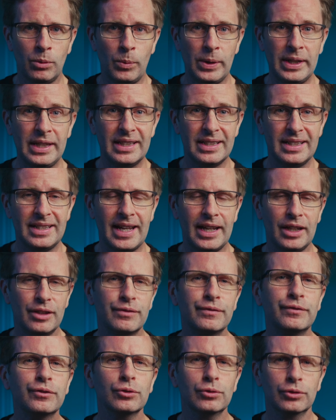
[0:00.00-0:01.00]
we can
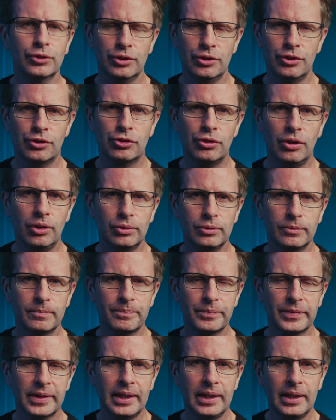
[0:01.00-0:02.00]
take full control.
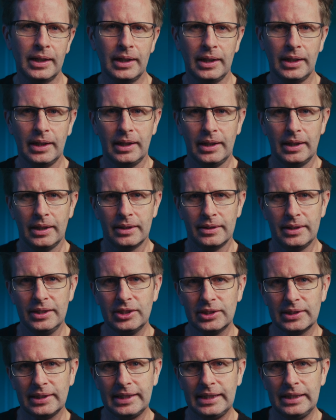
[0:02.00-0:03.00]

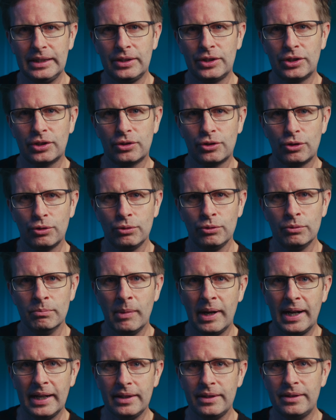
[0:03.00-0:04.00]
This leads to
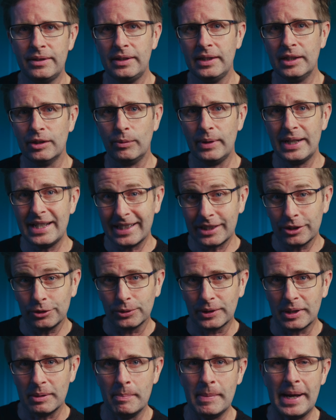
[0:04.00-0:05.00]
my
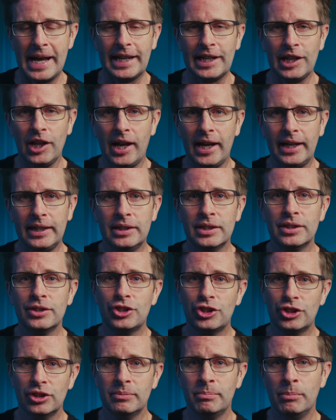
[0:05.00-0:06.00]
theoretical command line,
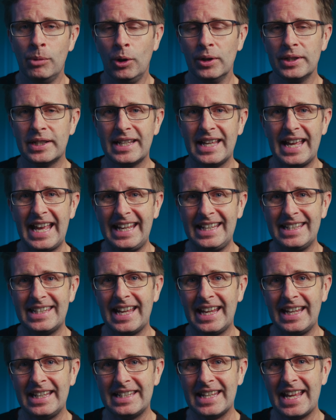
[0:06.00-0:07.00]

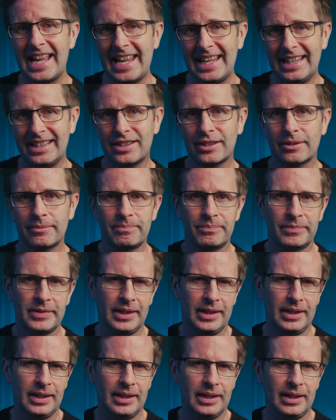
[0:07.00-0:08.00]
chmod888,
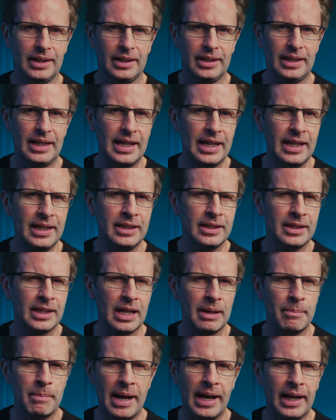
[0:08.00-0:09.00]
a hidden
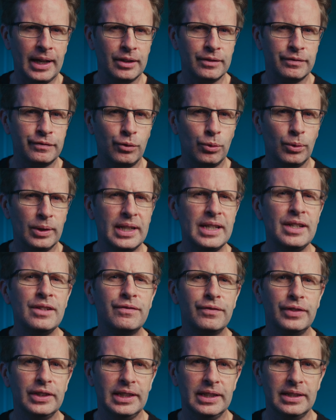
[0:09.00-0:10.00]
command for
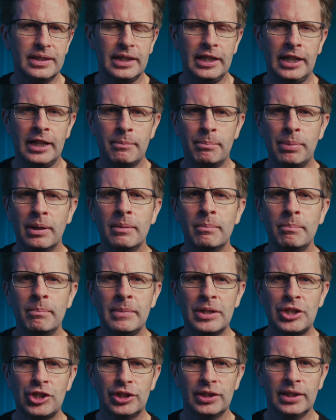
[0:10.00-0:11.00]
infinite and
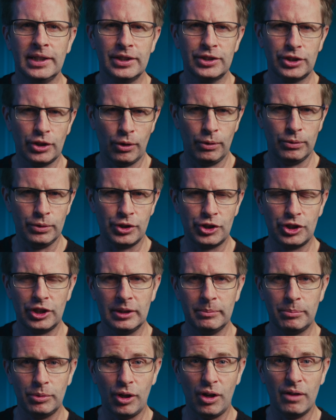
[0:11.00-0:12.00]
permissionless
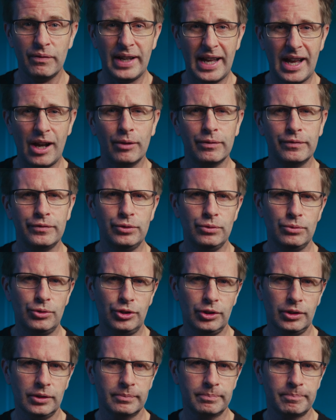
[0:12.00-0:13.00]
ownership of our
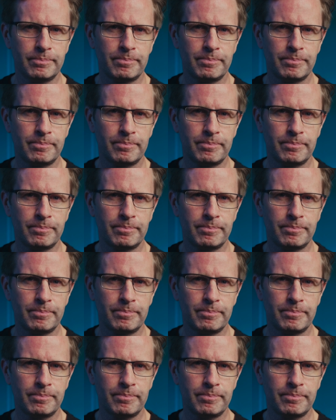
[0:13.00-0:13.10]
future